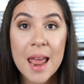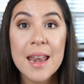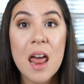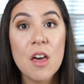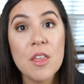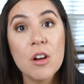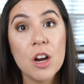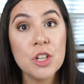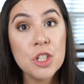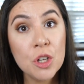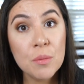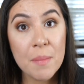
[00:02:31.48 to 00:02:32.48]
Now, there are
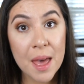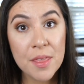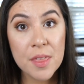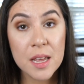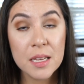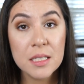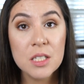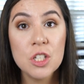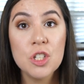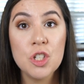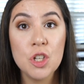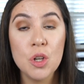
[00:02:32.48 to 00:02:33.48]
two methods
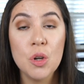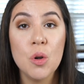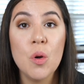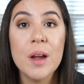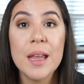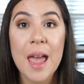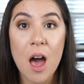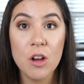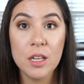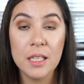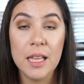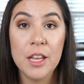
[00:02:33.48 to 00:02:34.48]
to
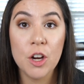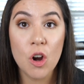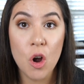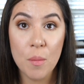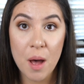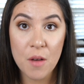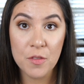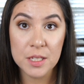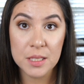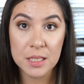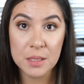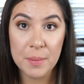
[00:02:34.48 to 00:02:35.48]
calculate your home
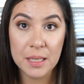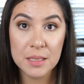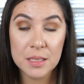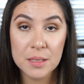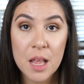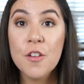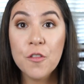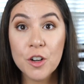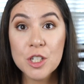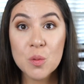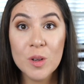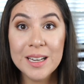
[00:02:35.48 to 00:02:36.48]
office expense. The
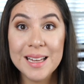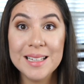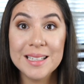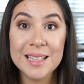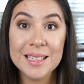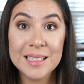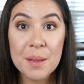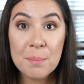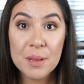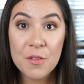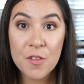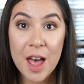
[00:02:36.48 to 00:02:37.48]
first one is the
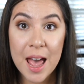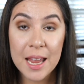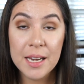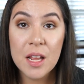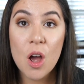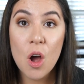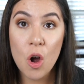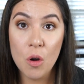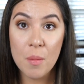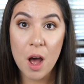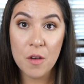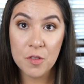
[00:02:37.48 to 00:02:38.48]
simplified
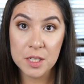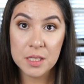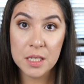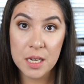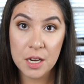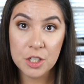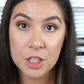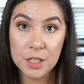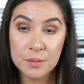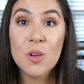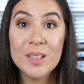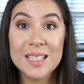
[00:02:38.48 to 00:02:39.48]
home office
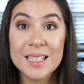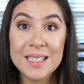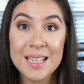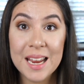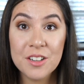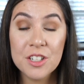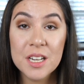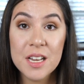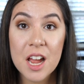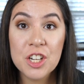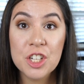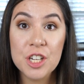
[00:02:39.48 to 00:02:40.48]
deduction. So it's a standard
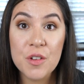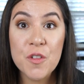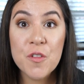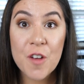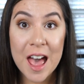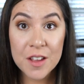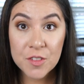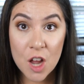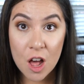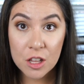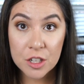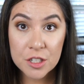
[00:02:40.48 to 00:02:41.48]
deduction of
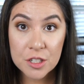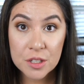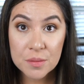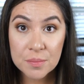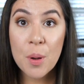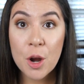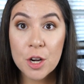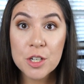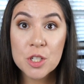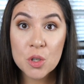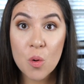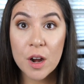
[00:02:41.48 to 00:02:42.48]
$5 per
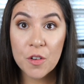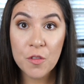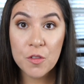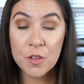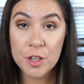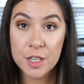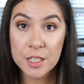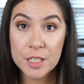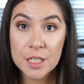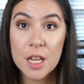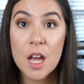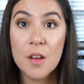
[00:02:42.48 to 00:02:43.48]
square
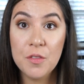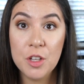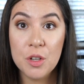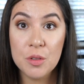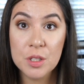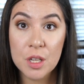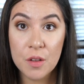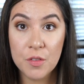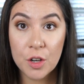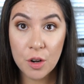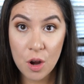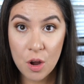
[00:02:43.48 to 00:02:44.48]
foot of use of
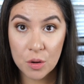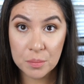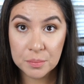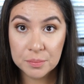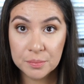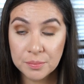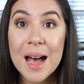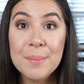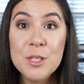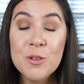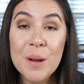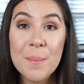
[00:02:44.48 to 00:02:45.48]
your home,
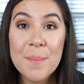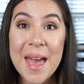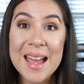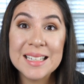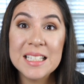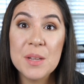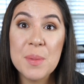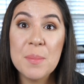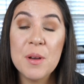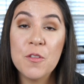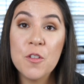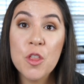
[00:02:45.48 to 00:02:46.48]
up to a
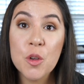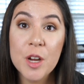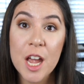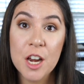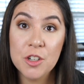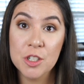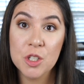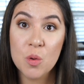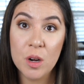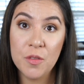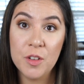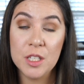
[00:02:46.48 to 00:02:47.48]
maximum of 300
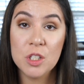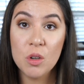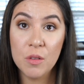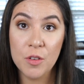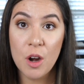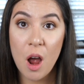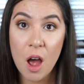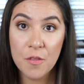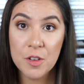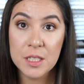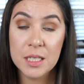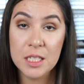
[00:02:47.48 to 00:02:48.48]
square feet. So if your
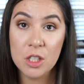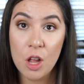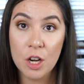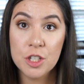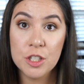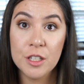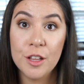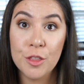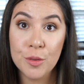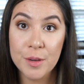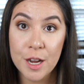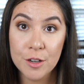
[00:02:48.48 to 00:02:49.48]
office is larger than
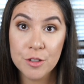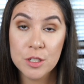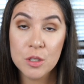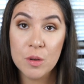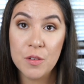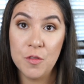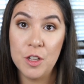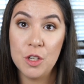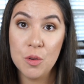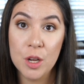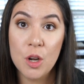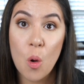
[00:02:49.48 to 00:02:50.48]
300 square feet,
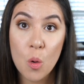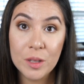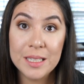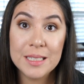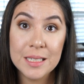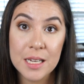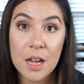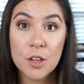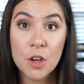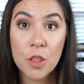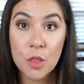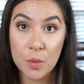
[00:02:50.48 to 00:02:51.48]
you can only
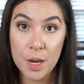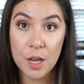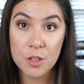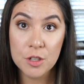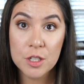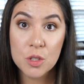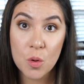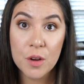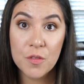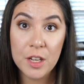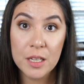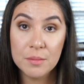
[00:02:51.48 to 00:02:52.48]
deduct 300 square
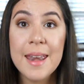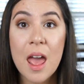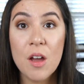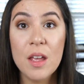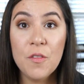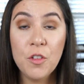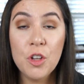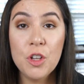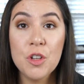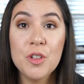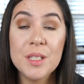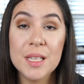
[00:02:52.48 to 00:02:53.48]
feet. Now, if you
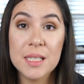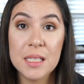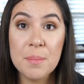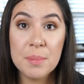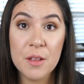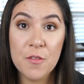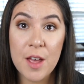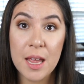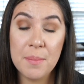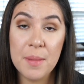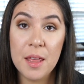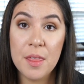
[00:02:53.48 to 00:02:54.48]
use the
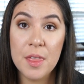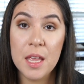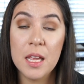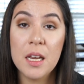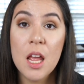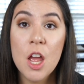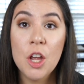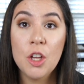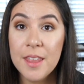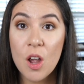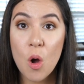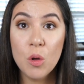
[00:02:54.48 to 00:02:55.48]
simplified method,
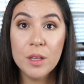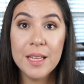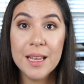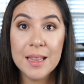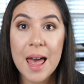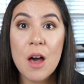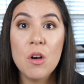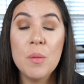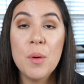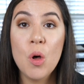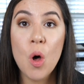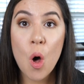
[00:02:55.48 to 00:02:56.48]
the only
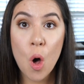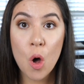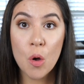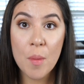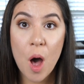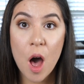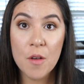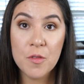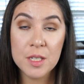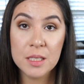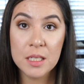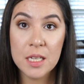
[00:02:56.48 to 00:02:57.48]
allowable home
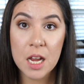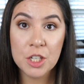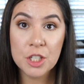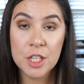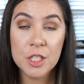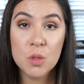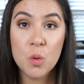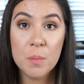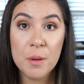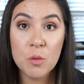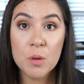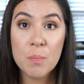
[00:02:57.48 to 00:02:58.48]
office deductions
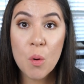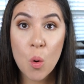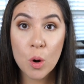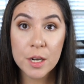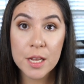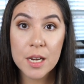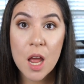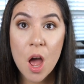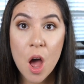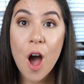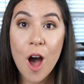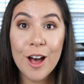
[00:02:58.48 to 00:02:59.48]
would be reported
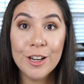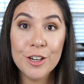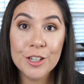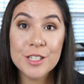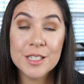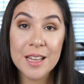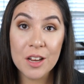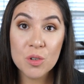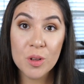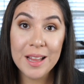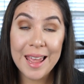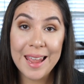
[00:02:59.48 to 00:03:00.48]
on your
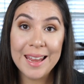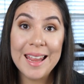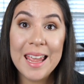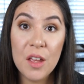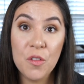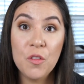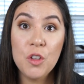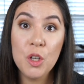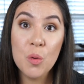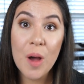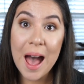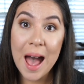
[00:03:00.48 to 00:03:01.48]
Schedule A if you